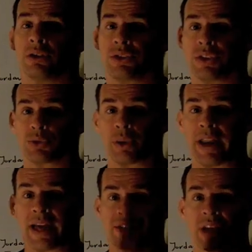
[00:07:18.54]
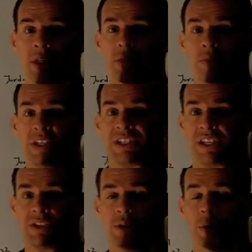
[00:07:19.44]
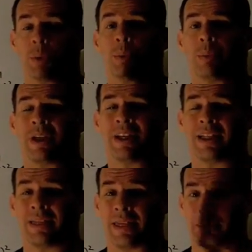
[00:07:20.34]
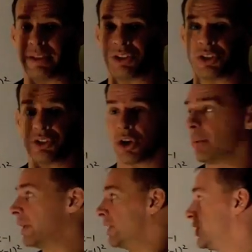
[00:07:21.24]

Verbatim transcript: Since we're in SL3Z2, that means a determinant